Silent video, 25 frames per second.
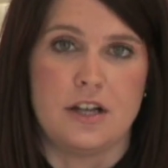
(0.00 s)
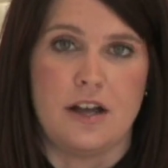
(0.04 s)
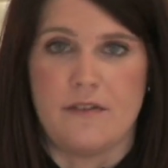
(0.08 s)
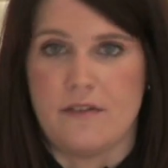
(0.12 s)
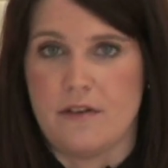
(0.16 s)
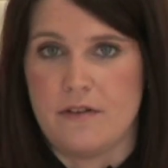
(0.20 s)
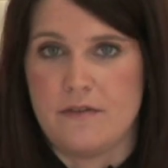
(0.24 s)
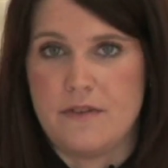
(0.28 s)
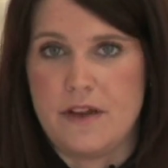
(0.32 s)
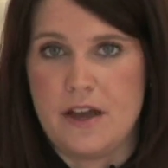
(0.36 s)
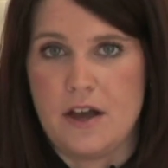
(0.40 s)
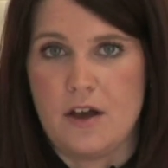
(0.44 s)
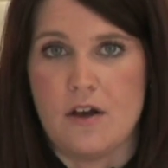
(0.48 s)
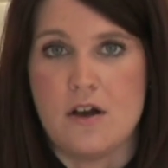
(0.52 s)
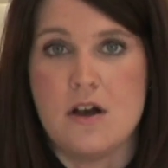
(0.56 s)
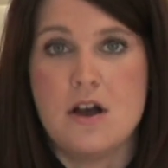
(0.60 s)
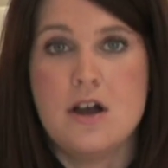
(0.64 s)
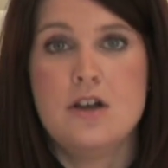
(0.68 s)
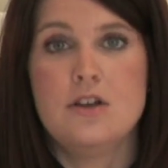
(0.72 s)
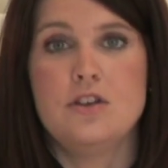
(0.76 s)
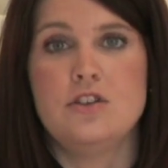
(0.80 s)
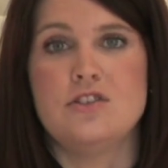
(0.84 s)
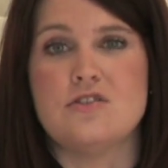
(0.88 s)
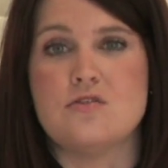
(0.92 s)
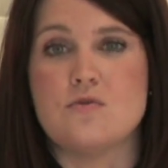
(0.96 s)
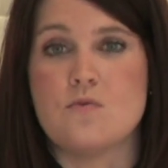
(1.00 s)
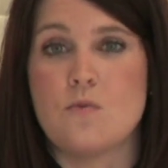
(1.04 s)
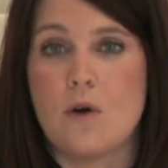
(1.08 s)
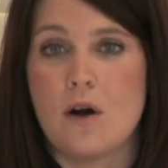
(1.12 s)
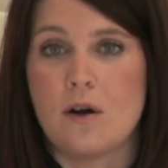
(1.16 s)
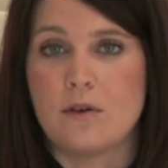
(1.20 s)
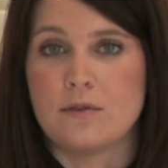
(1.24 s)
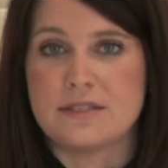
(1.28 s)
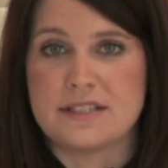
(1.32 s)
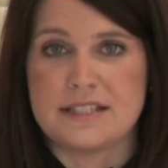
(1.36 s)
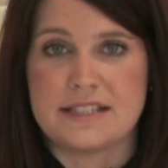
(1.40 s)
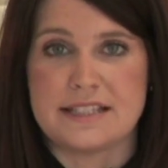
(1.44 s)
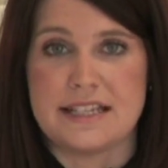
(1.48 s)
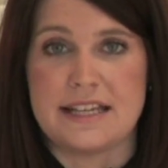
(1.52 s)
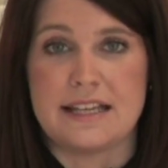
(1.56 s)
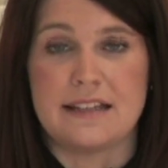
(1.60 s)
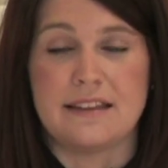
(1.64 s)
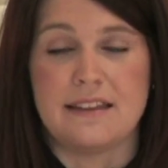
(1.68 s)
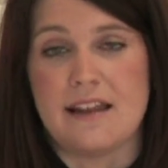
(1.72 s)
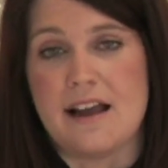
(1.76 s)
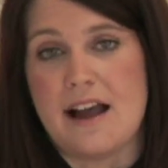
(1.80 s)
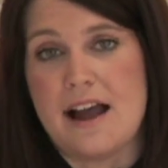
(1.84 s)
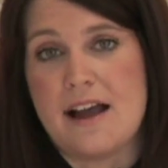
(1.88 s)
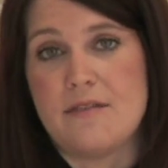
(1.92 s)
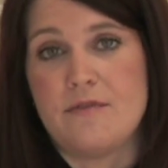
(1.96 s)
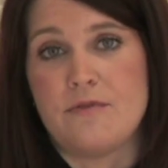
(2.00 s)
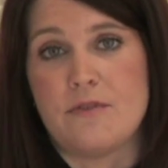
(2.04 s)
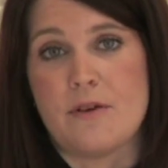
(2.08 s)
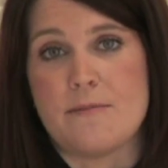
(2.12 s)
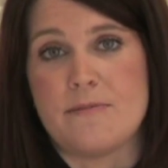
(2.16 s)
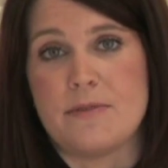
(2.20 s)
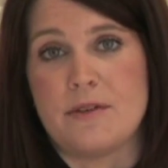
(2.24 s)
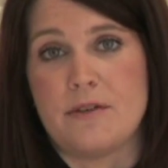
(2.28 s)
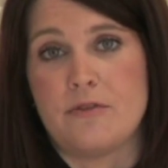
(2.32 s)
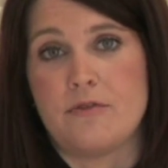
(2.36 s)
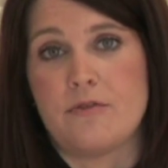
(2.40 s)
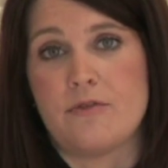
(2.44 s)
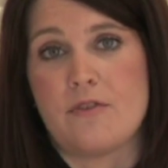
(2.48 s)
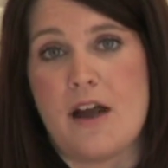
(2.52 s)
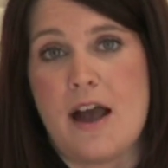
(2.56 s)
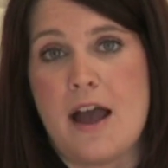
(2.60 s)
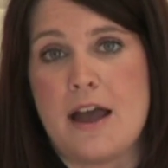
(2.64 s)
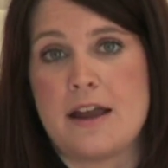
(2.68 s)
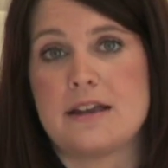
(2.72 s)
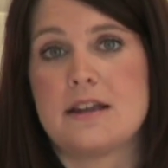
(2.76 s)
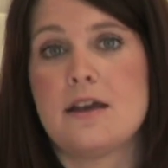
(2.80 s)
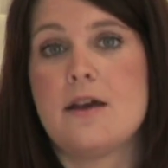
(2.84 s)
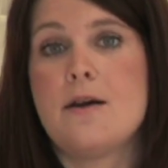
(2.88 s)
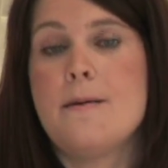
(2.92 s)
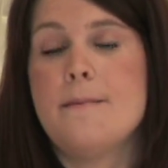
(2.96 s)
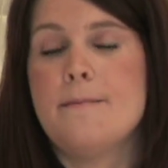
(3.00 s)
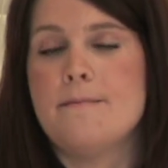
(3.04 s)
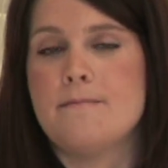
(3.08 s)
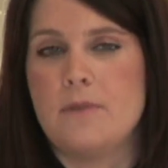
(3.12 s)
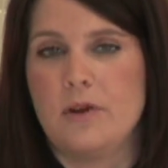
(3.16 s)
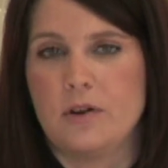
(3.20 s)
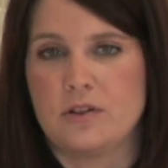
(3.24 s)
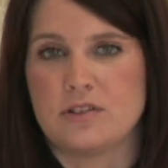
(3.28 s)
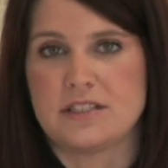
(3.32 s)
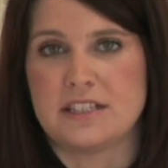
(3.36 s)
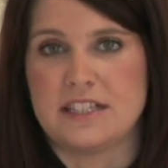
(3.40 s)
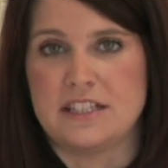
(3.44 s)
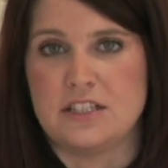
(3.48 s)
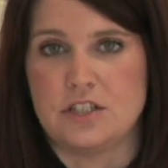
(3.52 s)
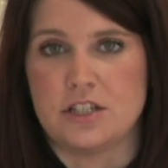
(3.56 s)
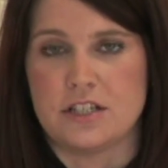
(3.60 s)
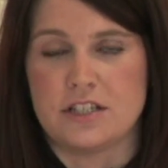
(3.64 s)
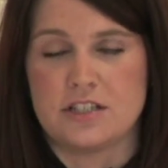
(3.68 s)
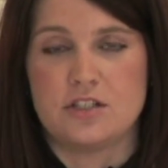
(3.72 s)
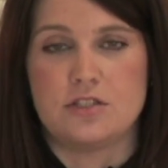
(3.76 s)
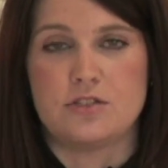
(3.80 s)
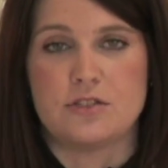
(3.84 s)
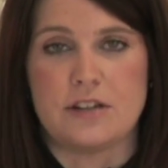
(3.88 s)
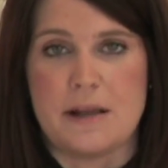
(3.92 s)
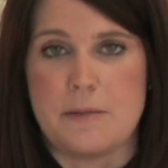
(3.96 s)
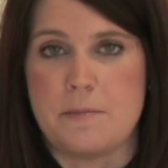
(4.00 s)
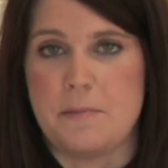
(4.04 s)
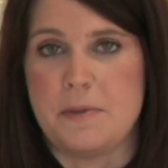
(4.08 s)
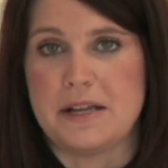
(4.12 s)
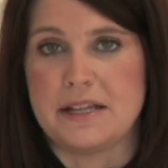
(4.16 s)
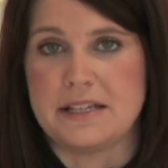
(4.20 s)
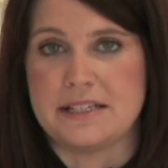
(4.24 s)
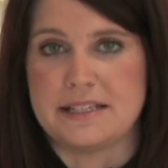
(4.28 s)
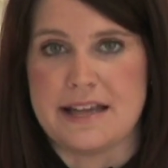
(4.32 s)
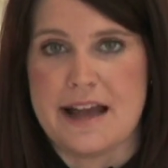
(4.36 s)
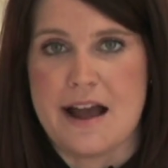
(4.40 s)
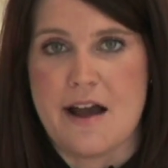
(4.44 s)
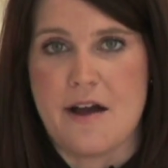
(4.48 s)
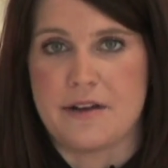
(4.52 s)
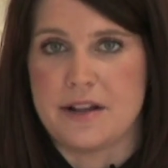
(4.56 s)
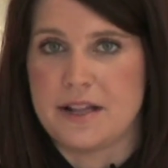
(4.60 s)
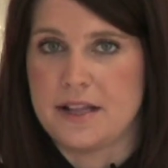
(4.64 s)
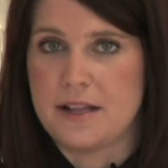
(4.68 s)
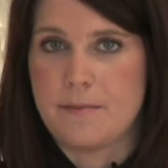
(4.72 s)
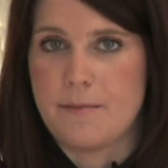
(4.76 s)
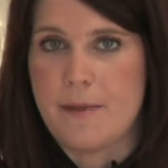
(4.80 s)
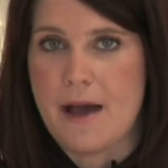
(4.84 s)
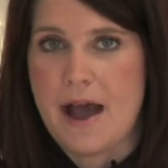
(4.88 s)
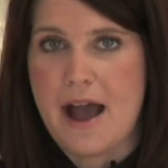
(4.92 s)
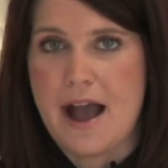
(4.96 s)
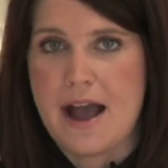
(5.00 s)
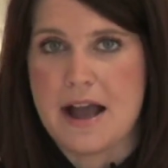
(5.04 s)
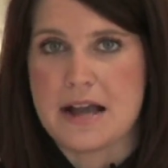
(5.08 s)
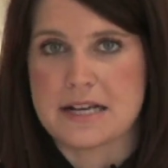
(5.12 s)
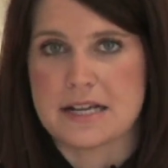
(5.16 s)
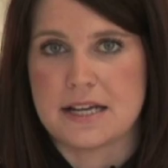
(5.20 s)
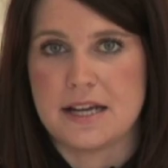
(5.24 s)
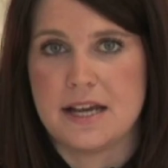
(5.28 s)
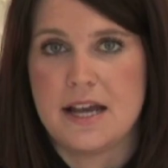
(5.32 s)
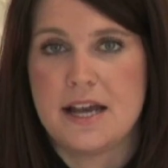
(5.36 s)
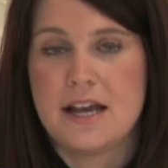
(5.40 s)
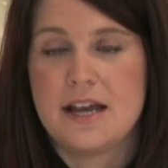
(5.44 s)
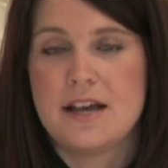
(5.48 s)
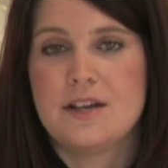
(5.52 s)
of a veil. You won't see a lot from the front, mostly just draping down in the back.